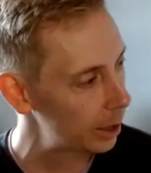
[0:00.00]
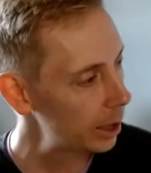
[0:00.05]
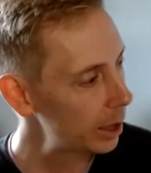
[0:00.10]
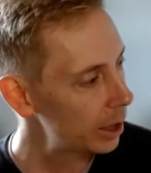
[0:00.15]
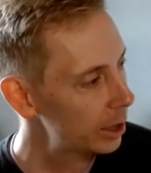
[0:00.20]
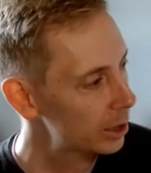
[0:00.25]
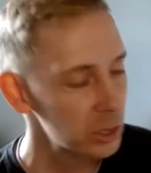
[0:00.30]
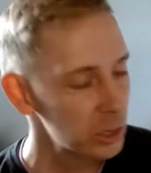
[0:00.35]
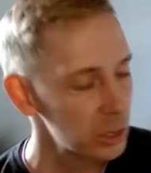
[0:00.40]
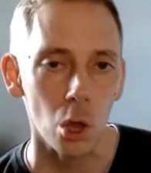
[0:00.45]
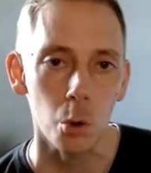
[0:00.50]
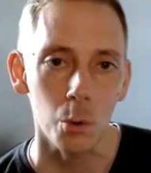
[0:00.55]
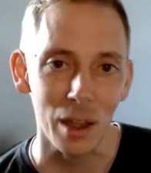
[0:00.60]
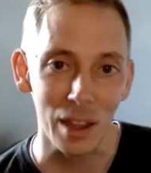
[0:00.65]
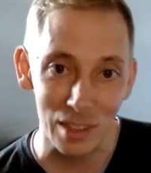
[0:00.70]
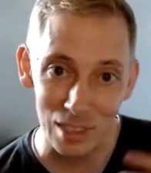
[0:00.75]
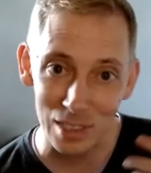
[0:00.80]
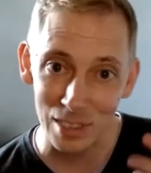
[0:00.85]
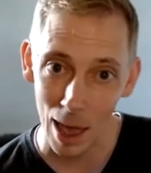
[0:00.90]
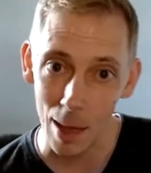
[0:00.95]
So it's
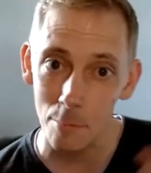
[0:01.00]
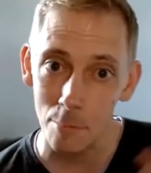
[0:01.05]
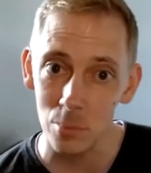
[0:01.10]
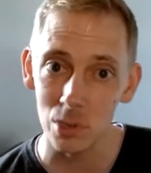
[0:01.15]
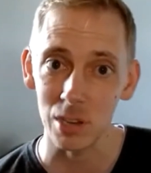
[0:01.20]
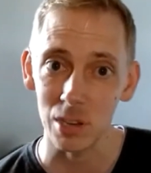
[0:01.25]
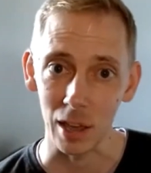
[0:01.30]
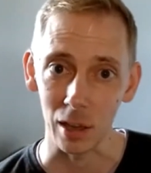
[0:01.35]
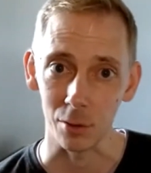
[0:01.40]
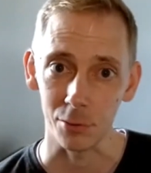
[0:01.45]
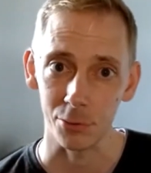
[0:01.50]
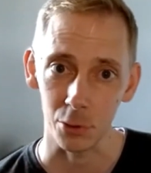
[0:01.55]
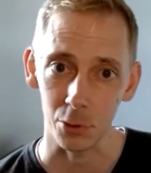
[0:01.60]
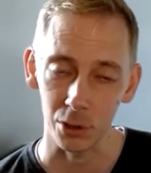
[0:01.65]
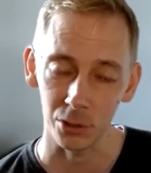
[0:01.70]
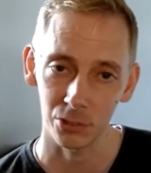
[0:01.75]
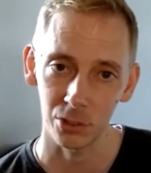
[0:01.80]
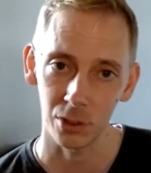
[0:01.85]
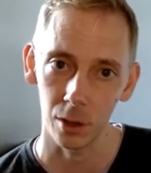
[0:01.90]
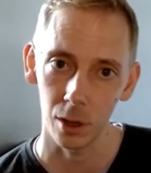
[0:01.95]
tempting for us
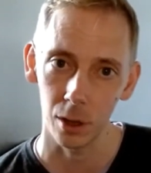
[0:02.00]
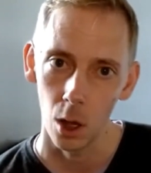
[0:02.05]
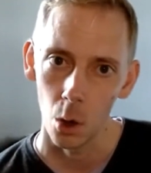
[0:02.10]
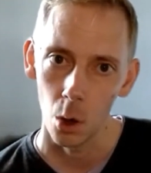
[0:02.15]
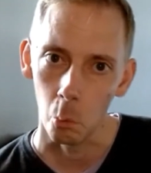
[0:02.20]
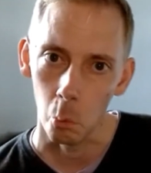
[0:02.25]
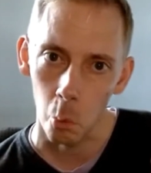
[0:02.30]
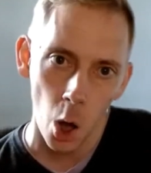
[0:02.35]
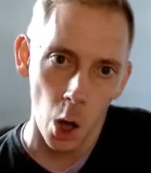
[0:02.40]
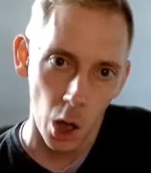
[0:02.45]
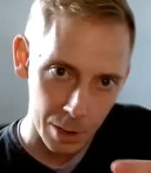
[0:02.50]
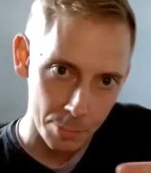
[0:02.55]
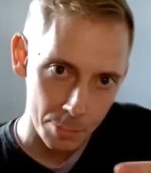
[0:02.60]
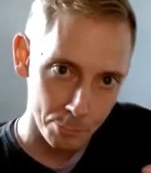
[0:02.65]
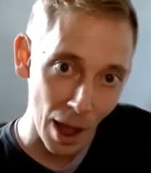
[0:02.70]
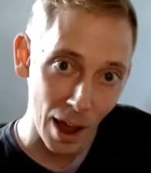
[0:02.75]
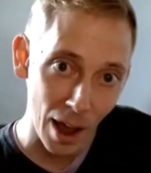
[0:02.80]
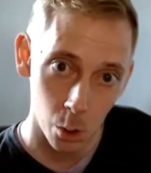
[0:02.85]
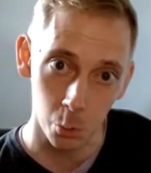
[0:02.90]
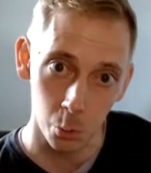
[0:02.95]
to work
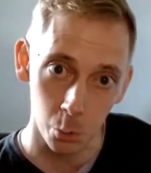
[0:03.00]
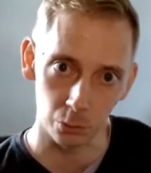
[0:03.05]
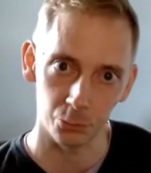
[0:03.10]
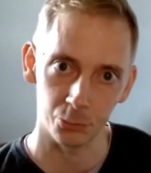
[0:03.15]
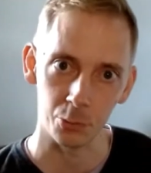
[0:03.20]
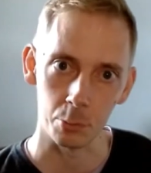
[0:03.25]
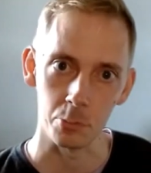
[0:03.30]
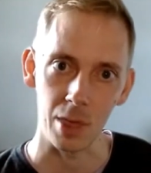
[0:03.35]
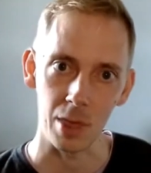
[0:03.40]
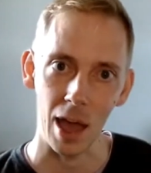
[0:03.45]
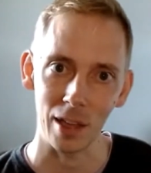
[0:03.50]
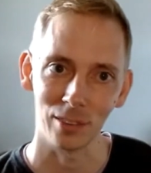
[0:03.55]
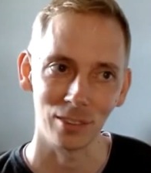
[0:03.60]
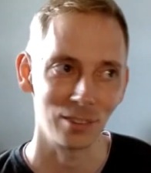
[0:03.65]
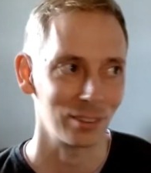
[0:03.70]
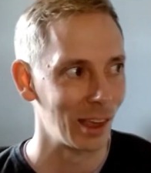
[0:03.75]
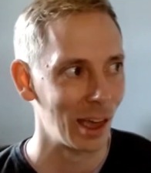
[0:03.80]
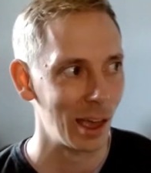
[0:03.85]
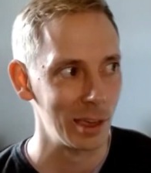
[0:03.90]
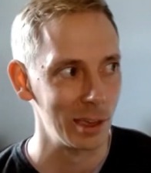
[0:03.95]
backwards from that and
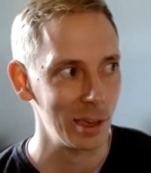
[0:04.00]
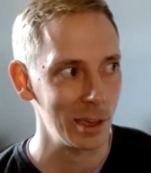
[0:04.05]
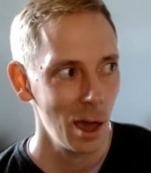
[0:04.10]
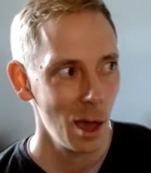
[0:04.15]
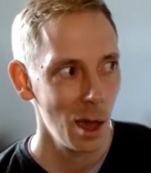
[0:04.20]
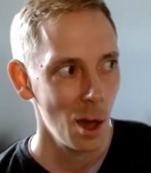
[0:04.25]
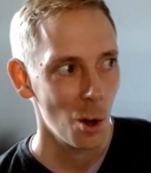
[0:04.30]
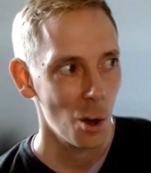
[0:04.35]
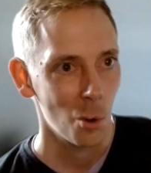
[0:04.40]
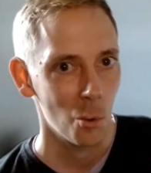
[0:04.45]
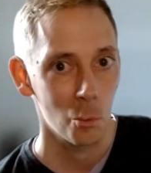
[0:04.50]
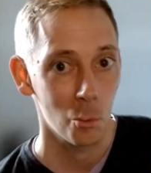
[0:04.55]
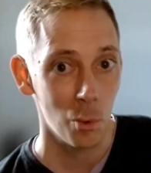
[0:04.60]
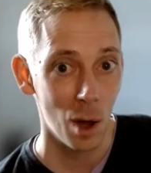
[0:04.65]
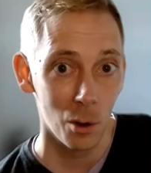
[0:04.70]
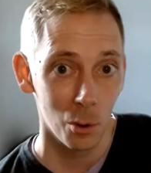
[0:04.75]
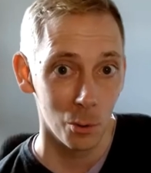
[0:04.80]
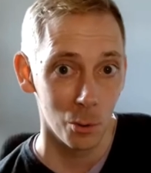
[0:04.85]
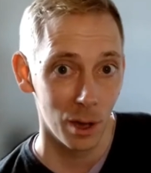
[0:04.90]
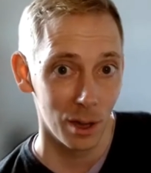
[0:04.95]
say,
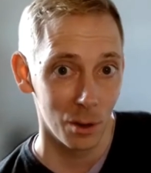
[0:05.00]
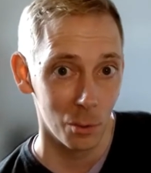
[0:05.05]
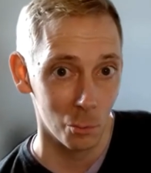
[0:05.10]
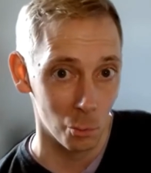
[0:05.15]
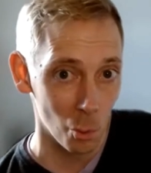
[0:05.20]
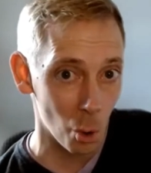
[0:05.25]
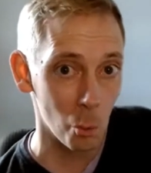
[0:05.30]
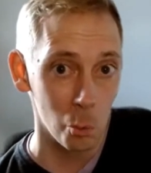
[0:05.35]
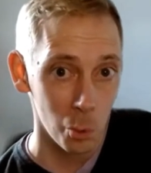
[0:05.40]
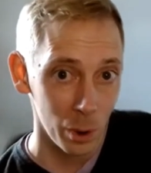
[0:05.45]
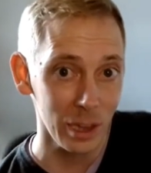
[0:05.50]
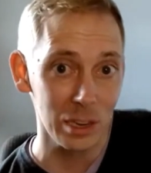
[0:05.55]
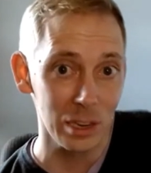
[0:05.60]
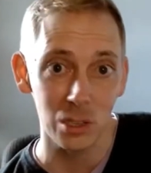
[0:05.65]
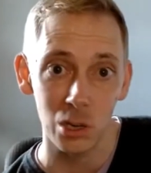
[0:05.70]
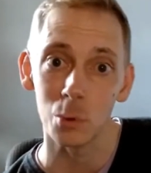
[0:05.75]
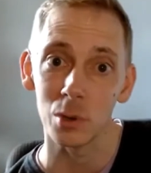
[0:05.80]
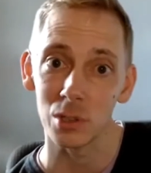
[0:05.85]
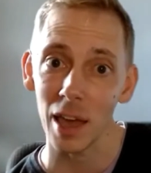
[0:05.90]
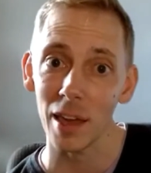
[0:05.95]
well, what we
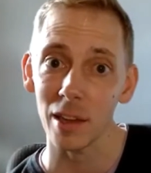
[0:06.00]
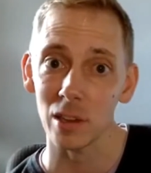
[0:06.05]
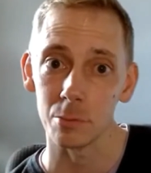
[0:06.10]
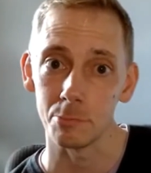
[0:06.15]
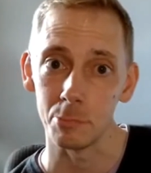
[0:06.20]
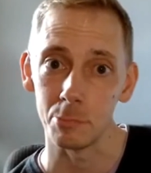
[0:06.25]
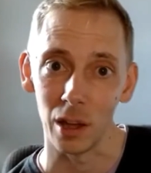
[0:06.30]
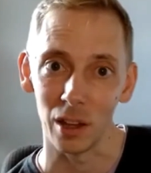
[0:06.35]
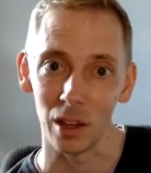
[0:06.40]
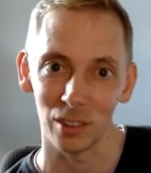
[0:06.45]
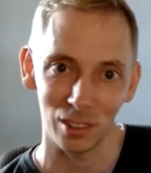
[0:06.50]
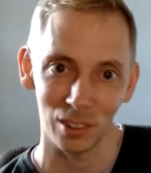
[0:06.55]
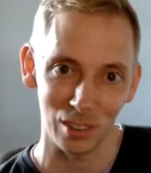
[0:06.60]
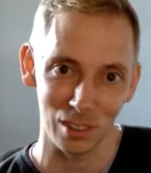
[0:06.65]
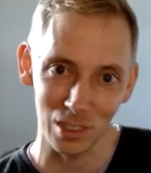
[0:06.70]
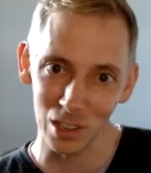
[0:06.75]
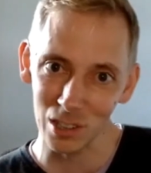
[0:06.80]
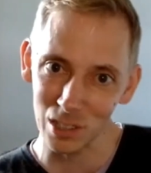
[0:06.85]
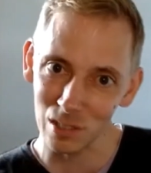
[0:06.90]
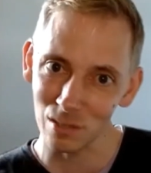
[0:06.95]
do as experts
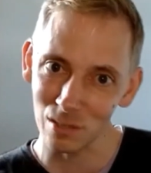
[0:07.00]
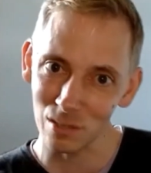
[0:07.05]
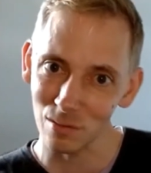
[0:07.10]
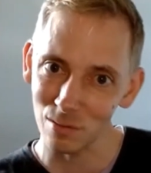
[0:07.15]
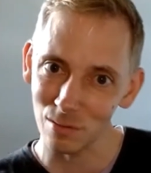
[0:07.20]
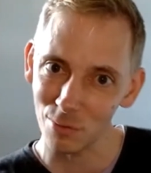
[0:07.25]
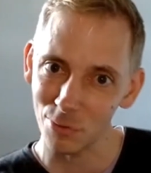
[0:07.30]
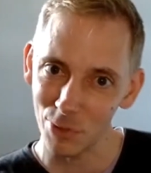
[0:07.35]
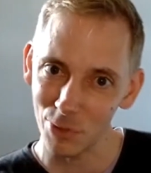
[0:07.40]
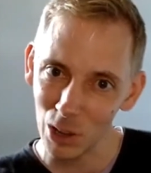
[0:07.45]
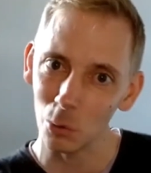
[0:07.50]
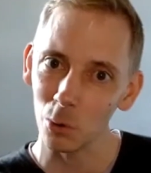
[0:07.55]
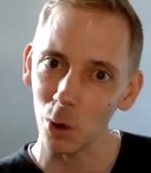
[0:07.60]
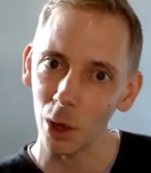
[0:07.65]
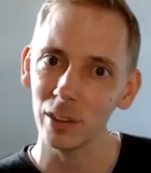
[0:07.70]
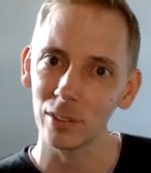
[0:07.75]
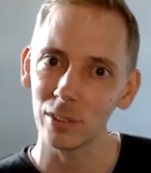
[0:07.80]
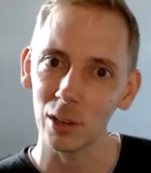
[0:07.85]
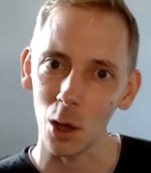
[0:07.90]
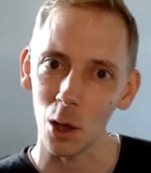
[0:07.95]
doesn't feel like
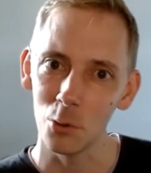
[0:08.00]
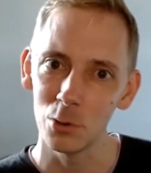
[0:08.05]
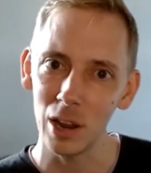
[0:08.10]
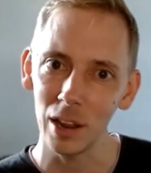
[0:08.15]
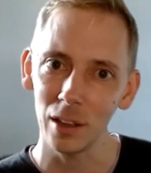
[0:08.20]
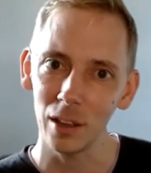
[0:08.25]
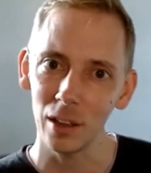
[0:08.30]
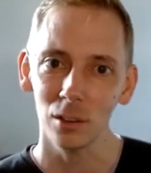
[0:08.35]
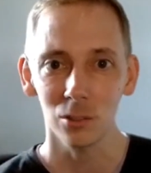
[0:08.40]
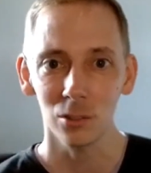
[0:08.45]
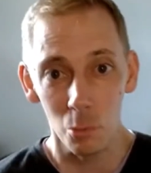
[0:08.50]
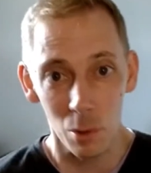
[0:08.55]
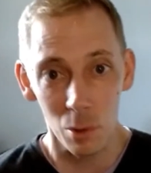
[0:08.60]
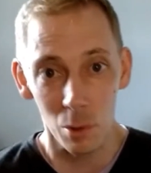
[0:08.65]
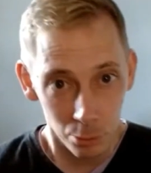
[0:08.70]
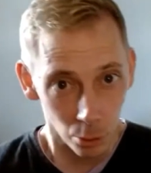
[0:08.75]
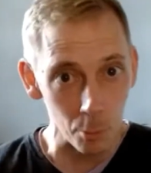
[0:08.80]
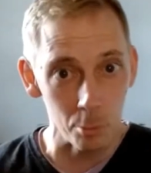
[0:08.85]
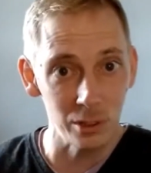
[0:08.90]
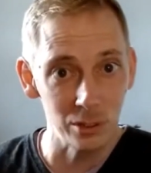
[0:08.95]
decoding, so we
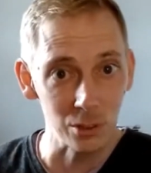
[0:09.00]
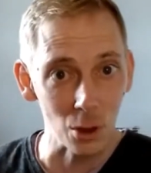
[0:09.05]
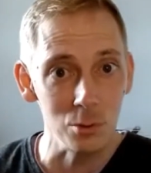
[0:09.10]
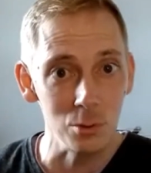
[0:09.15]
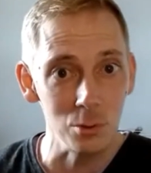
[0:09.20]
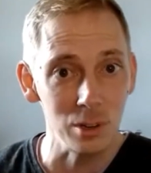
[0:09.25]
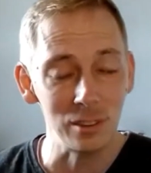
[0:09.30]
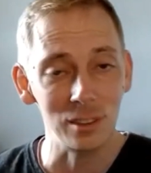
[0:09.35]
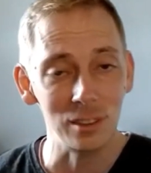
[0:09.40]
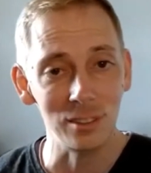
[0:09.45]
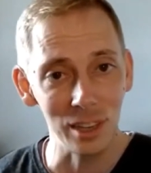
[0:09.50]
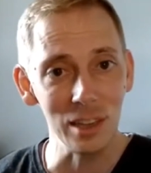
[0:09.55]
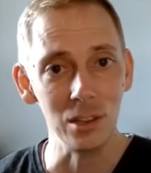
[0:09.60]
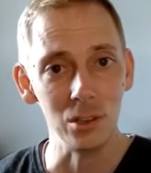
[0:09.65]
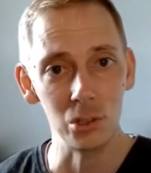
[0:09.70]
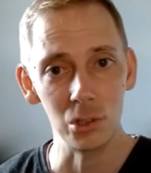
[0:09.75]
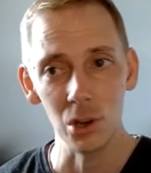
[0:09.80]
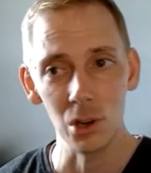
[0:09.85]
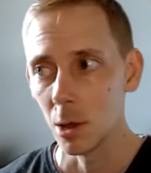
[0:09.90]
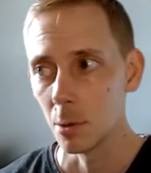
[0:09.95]
probably don't need to teach
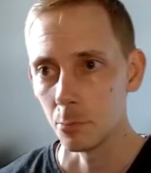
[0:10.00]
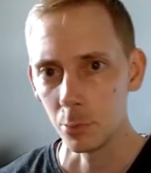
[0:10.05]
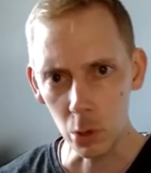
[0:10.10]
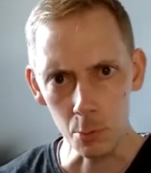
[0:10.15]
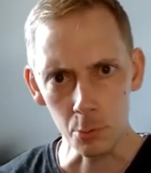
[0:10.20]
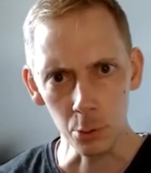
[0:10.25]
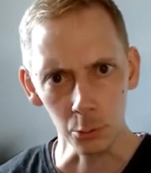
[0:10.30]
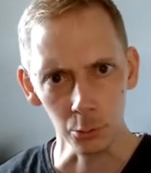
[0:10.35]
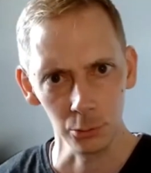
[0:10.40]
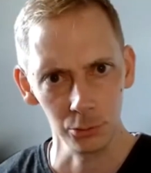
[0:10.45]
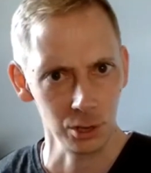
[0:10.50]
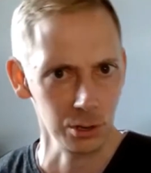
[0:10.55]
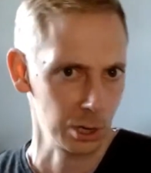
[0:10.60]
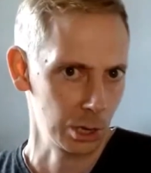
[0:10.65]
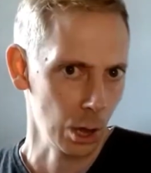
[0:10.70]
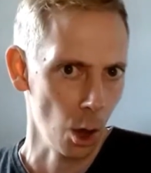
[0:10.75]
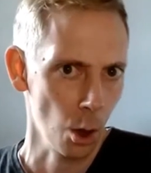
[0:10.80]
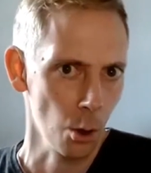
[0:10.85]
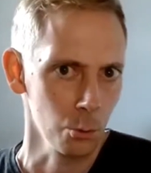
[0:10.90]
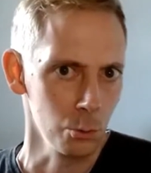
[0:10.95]
pupils to
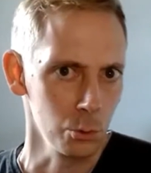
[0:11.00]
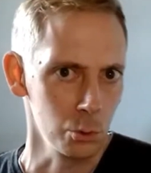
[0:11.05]
decode.